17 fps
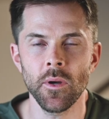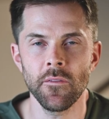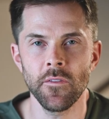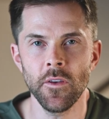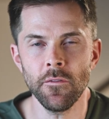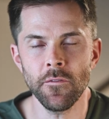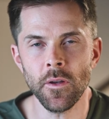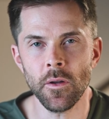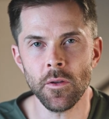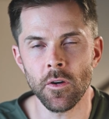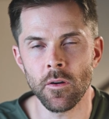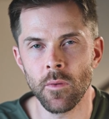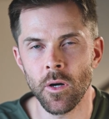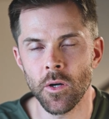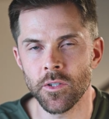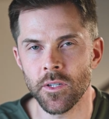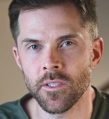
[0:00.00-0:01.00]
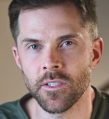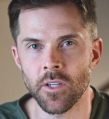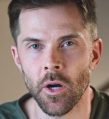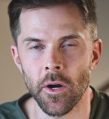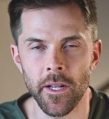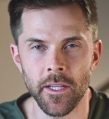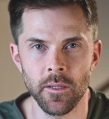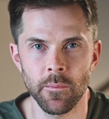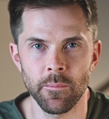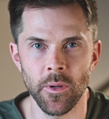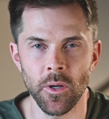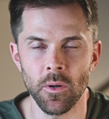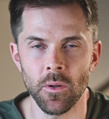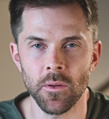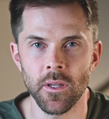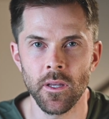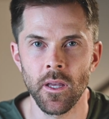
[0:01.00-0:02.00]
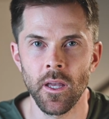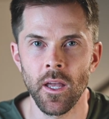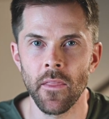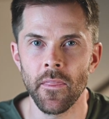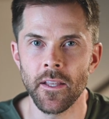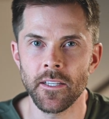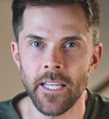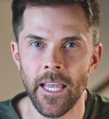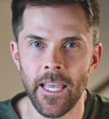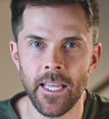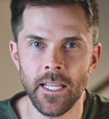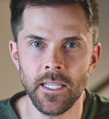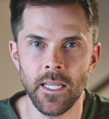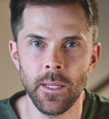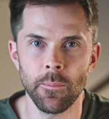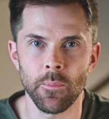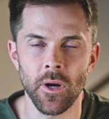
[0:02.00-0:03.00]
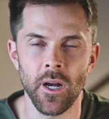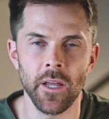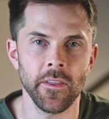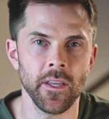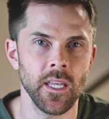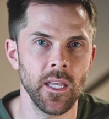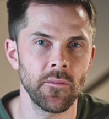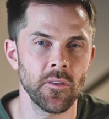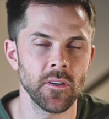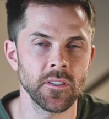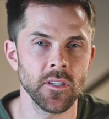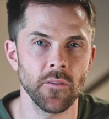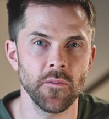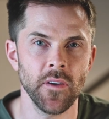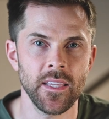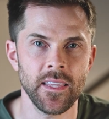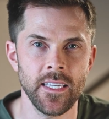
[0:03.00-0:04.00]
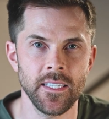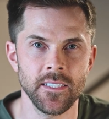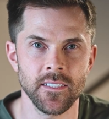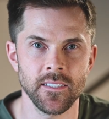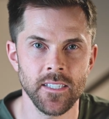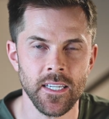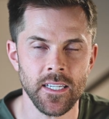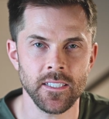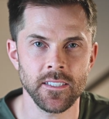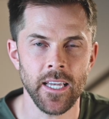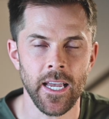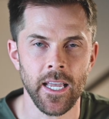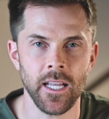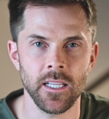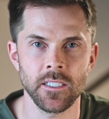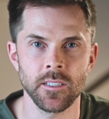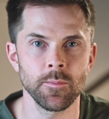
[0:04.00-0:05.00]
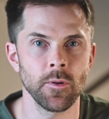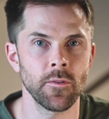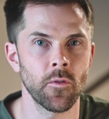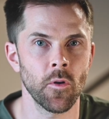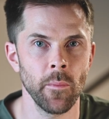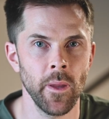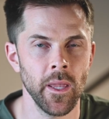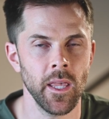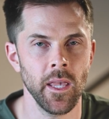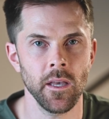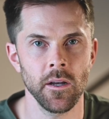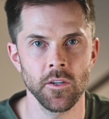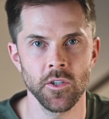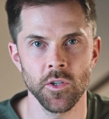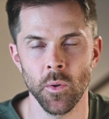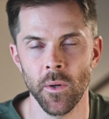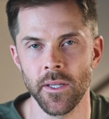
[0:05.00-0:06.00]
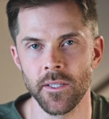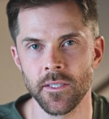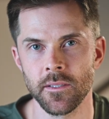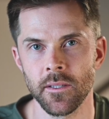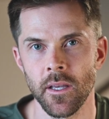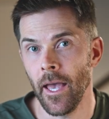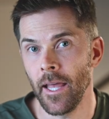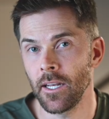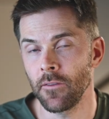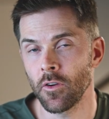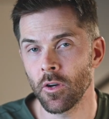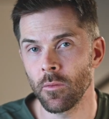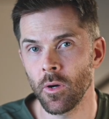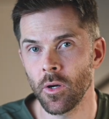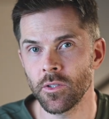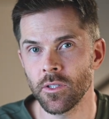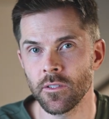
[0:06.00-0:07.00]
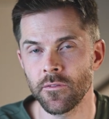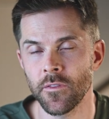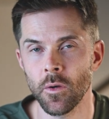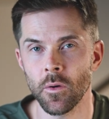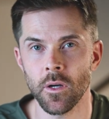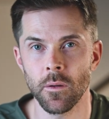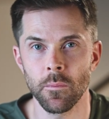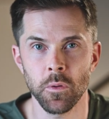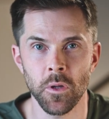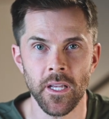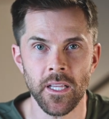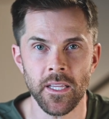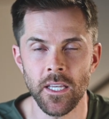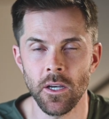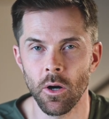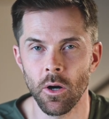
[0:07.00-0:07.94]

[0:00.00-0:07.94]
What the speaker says: if you feel your emotions starting to build, then take a deep breath and give yourself at least 6 seconds before making a choice. And if your emotions feel completely